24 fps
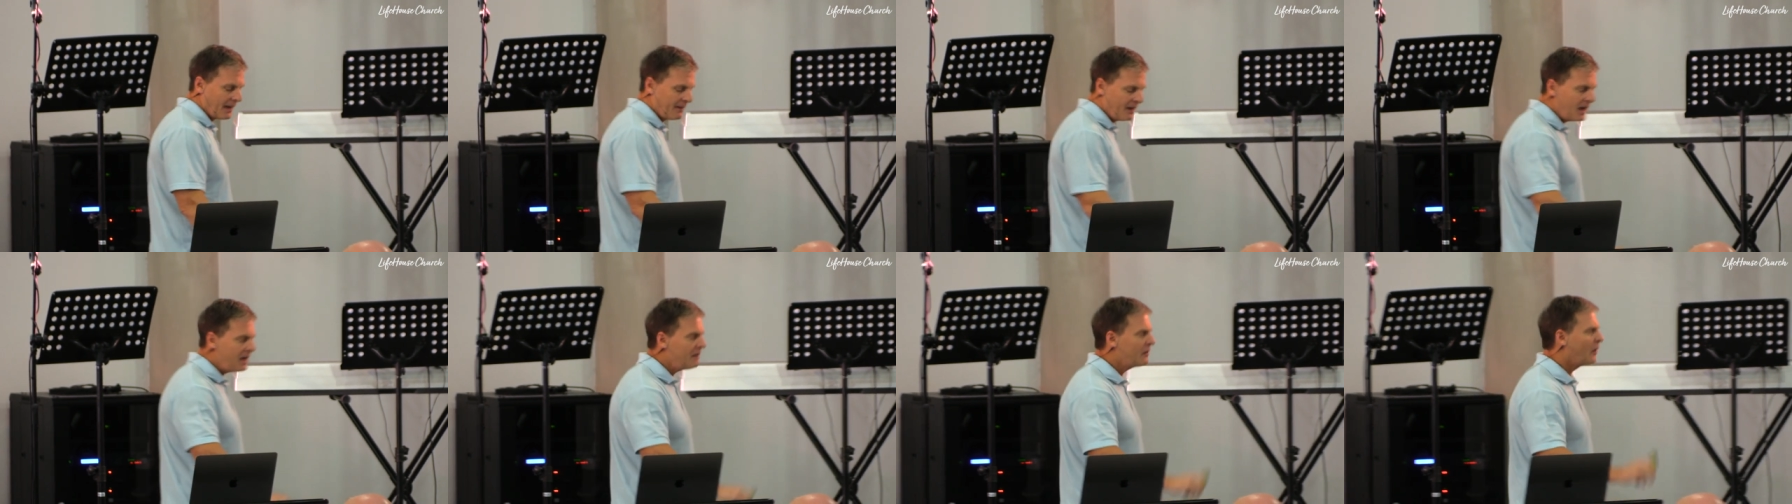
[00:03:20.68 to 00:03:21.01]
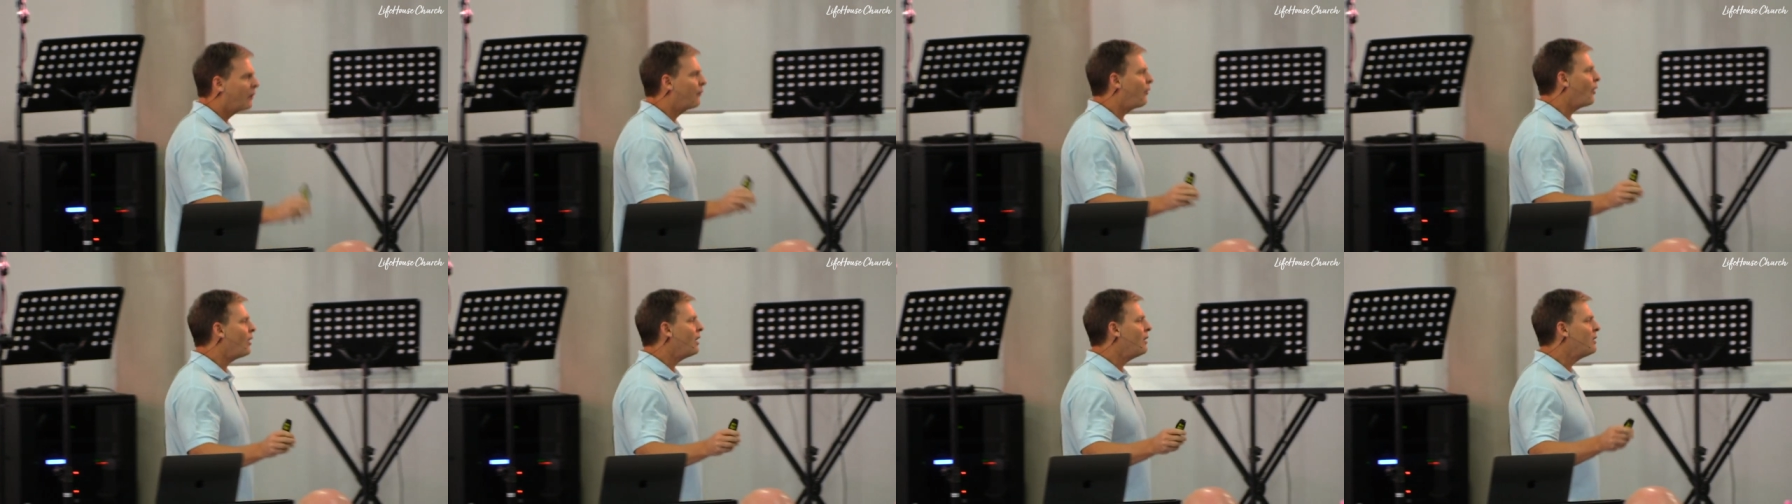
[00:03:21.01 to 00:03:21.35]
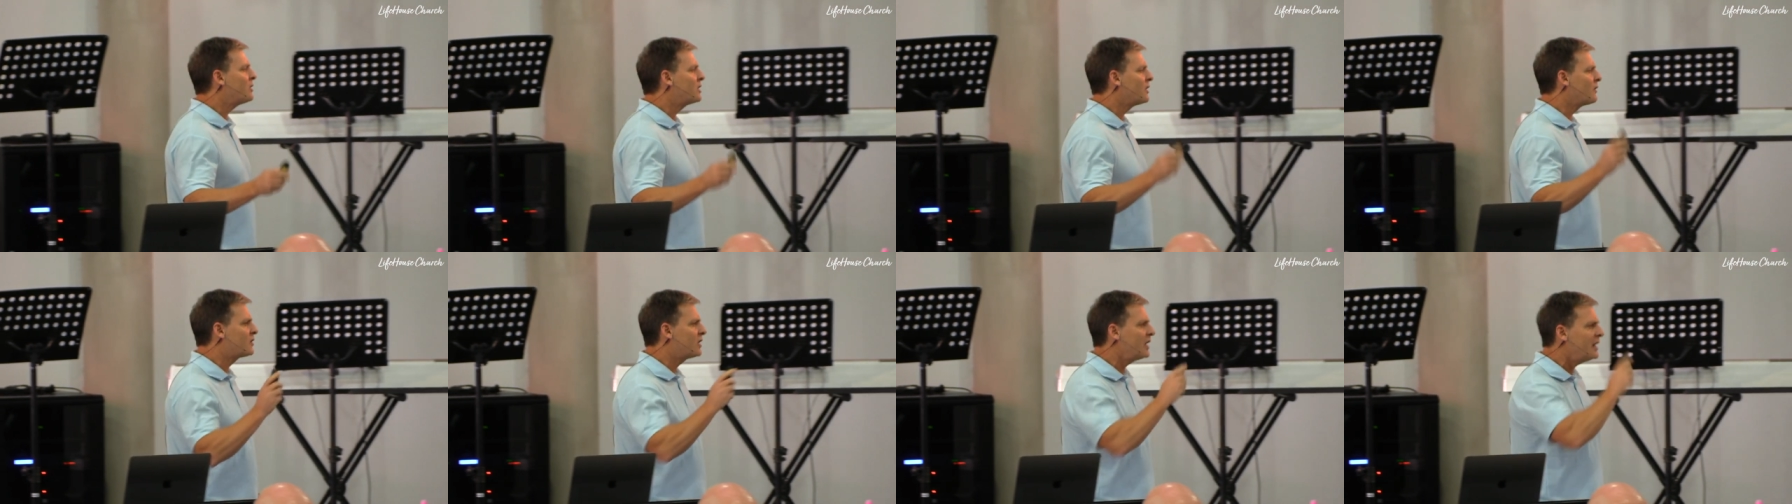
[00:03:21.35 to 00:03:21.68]
then the followers
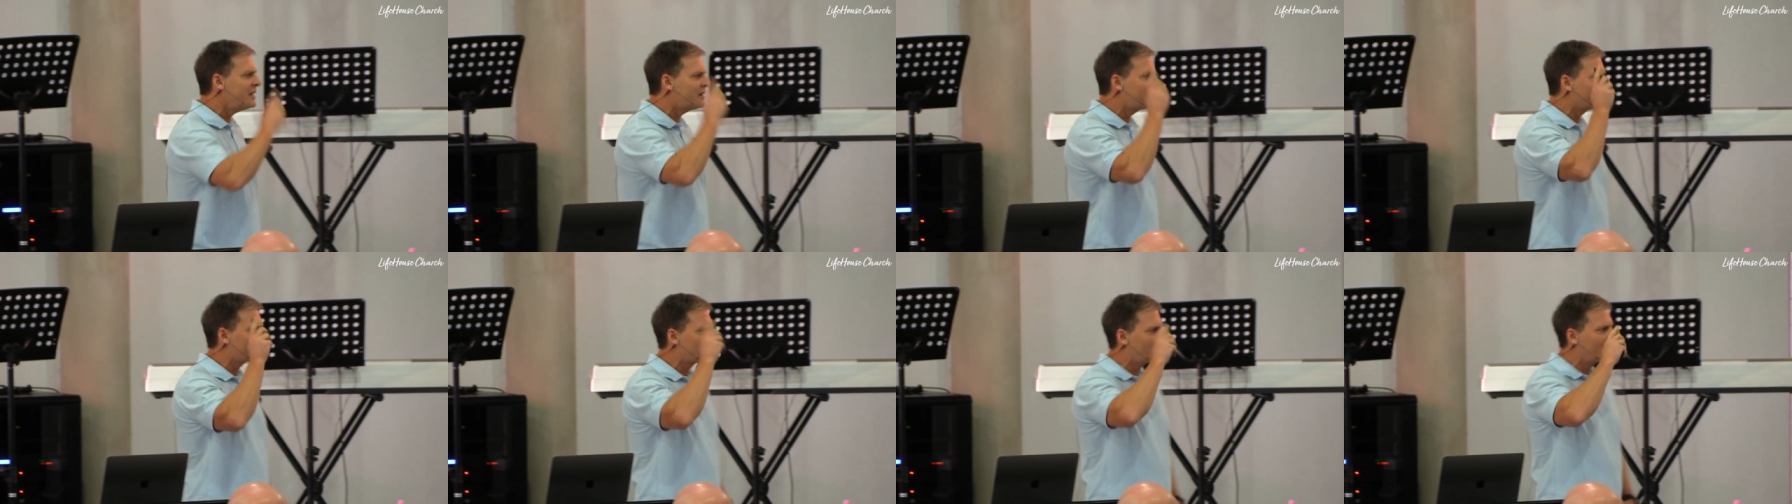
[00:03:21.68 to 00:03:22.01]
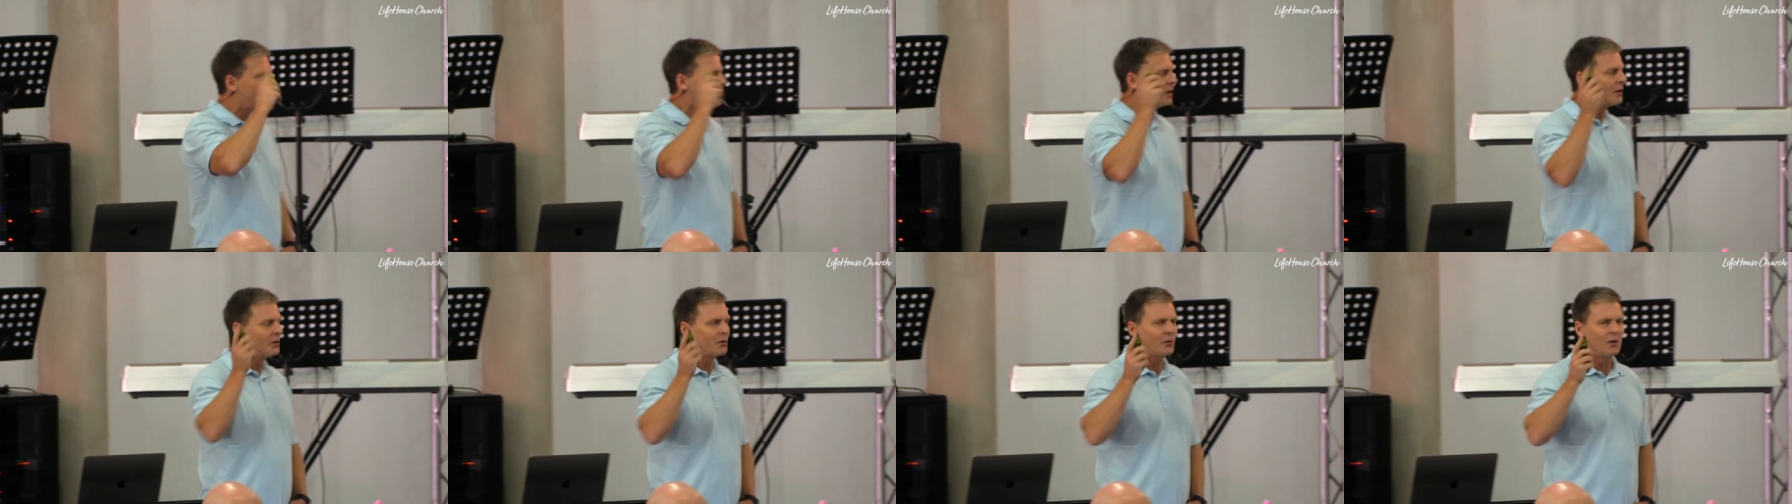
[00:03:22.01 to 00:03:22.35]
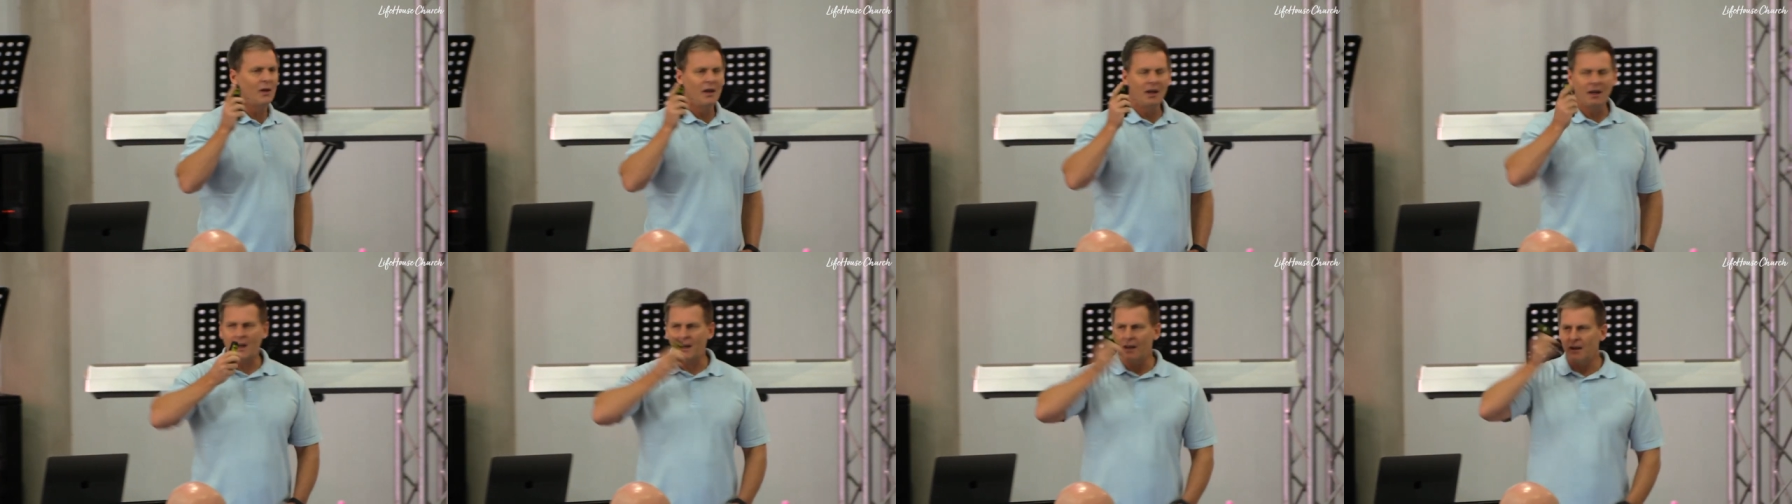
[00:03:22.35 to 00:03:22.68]
of Jesus would have
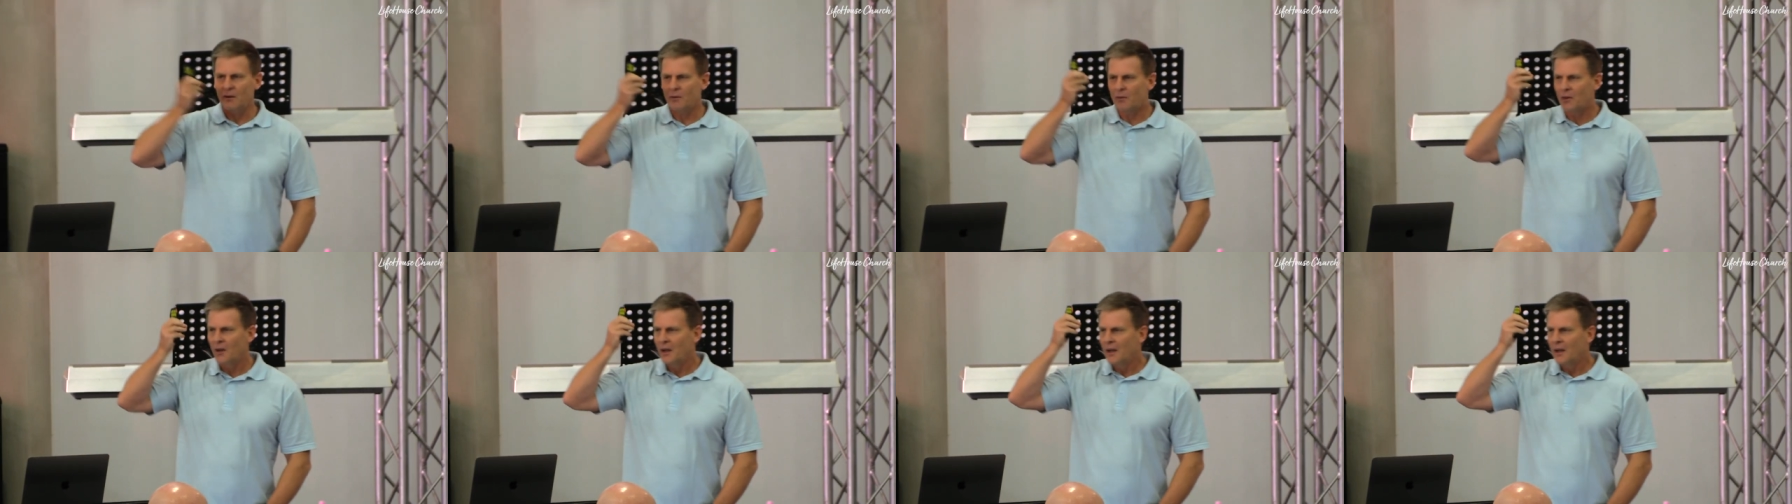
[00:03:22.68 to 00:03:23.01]
kind of,